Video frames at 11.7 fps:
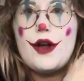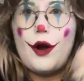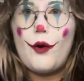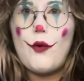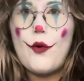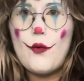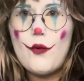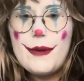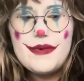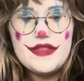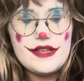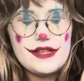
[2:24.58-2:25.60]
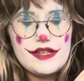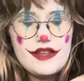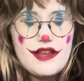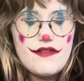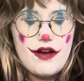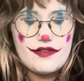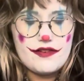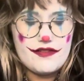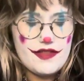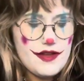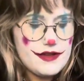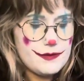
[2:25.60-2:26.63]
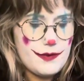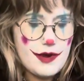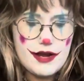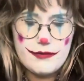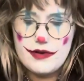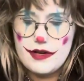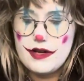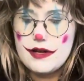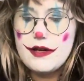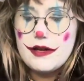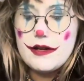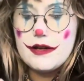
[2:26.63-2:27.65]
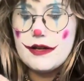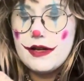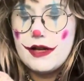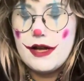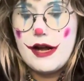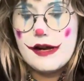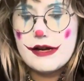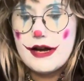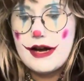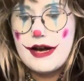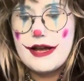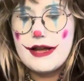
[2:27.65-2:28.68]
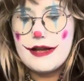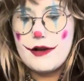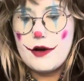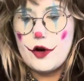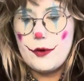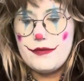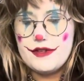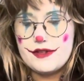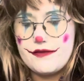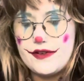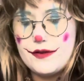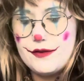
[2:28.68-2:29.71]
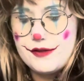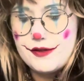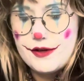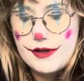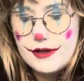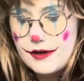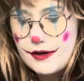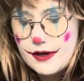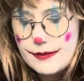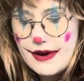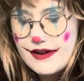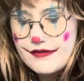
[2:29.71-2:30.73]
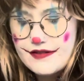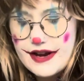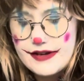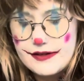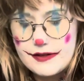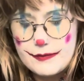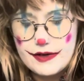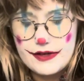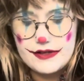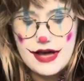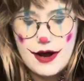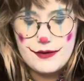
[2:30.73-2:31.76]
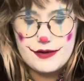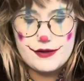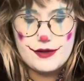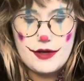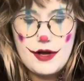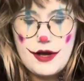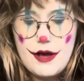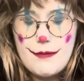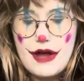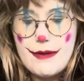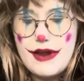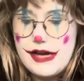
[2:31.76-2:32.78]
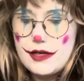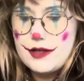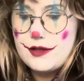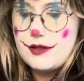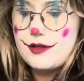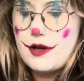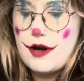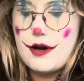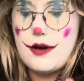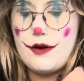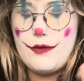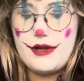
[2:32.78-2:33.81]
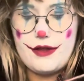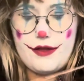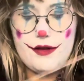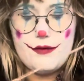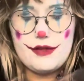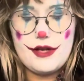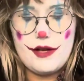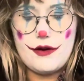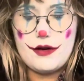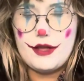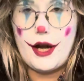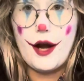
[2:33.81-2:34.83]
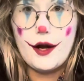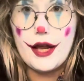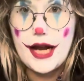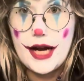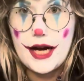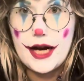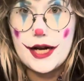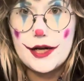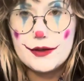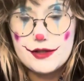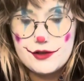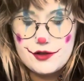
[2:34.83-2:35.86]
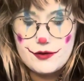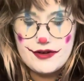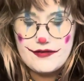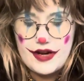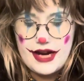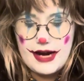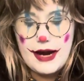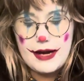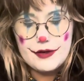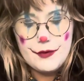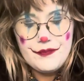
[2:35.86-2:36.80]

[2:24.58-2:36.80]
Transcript: are ripping the sleeve off of this baby. I hope this feels good on my face, because that was my main concern with using yarn that I already had. I wasn't sure if I had